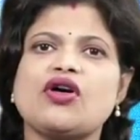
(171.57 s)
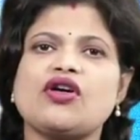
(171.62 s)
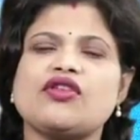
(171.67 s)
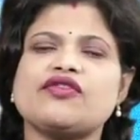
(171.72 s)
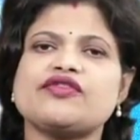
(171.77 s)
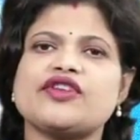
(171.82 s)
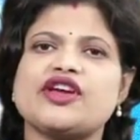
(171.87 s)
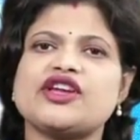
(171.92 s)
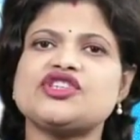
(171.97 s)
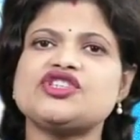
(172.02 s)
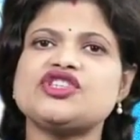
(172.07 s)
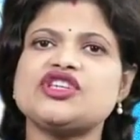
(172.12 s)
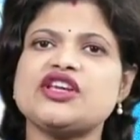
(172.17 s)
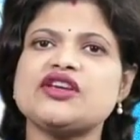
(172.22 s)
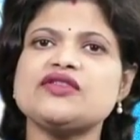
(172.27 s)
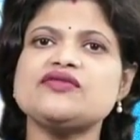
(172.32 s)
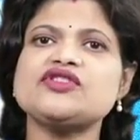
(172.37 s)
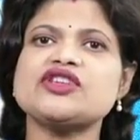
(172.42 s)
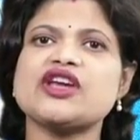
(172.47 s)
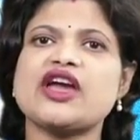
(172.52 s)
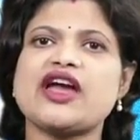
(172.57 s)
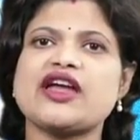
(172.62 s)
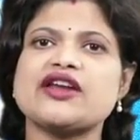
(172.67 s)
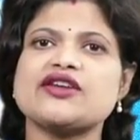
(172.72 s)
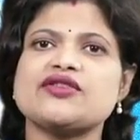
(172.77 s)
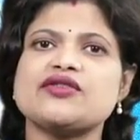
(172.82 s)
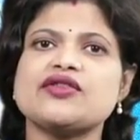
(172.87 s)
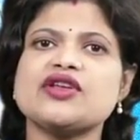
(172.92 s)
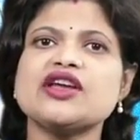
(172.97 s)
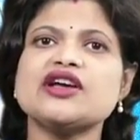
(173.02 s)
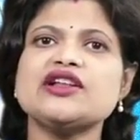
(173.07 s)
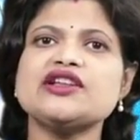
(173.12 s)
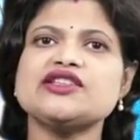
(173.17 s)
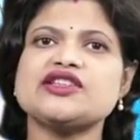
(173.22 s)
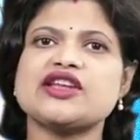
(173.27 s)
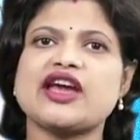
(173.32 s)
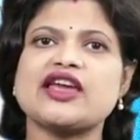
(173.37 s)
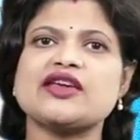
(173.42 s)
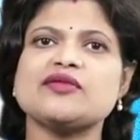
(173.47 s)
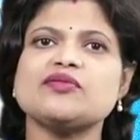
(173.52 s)
of achieved and
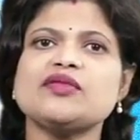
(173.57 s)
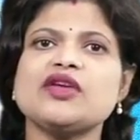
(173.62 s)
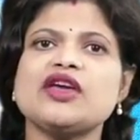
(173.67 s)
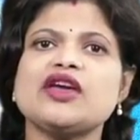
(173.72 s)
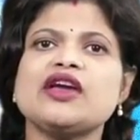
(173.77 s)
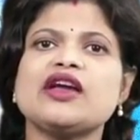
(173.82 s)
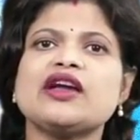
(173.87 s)
real-time